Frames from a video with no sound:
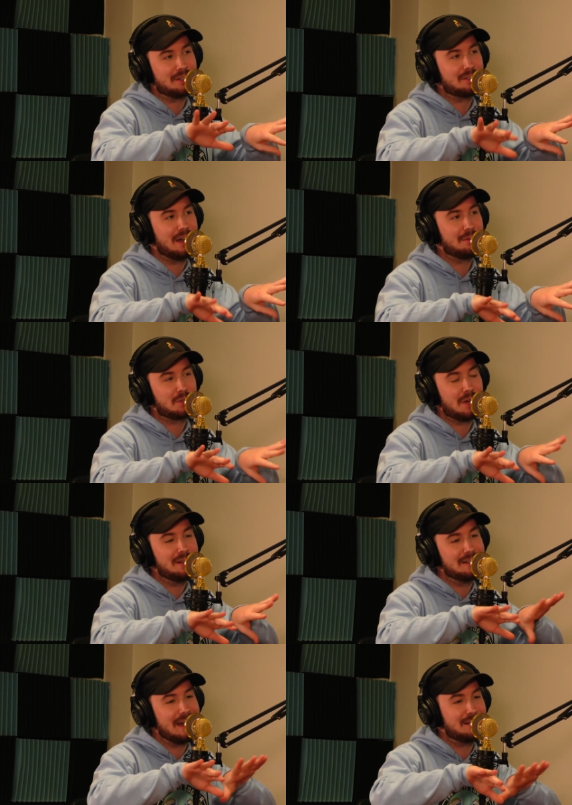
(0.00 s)
I was trying to
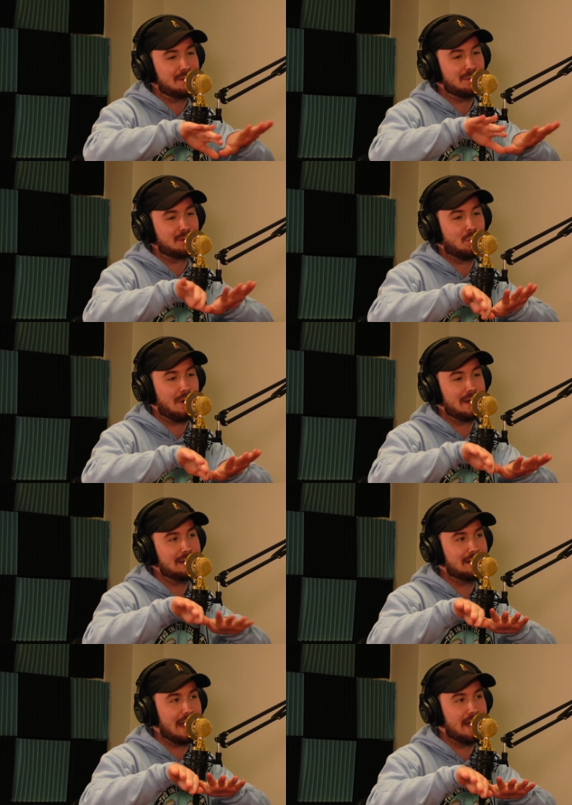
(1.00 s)
not do it quite
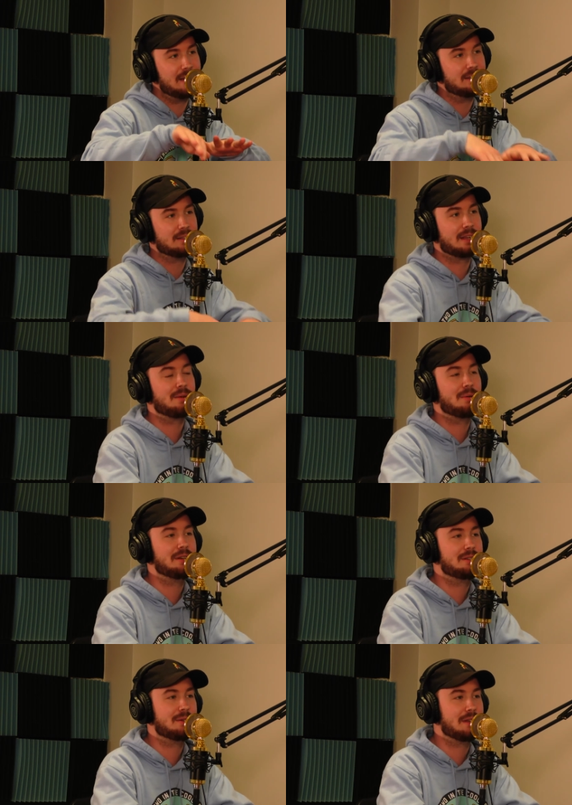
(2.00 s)
Ed. Like I want to
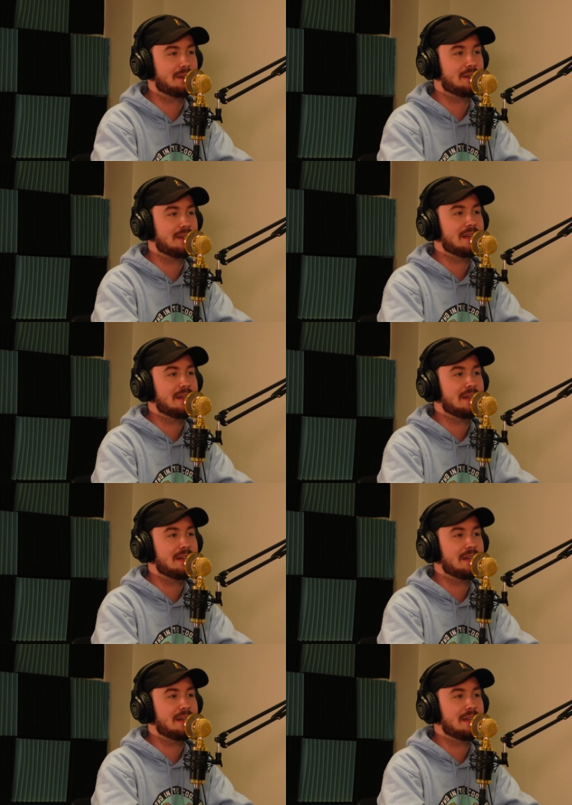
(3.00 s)
do it. Like